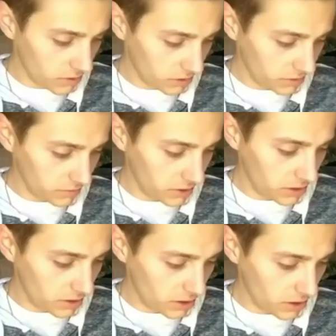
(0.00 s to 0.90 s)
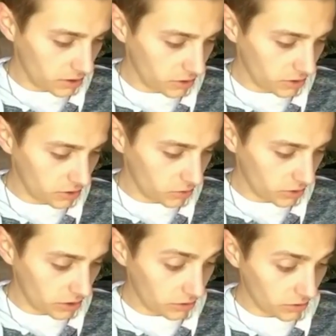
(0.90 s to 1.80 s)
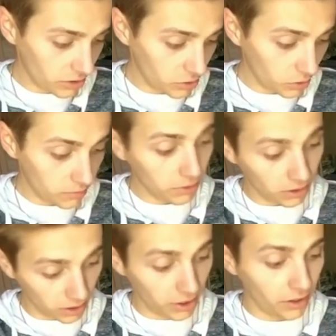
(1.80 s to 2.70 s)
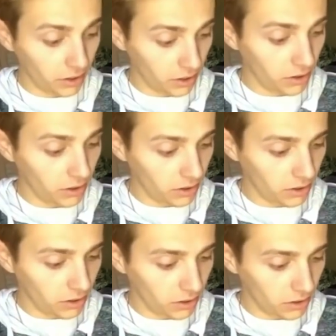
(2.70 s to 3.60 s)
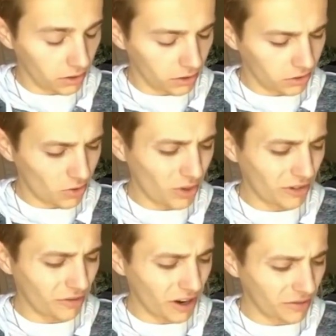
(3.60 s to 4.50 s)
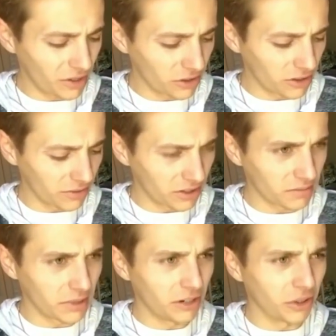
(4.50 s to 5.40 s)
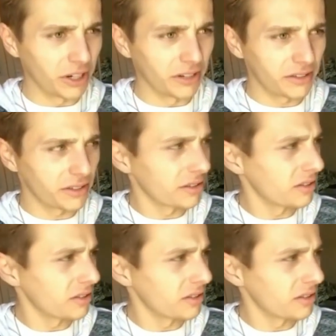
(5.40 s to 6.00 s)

Must be under 23 to apply. 25 years of experience.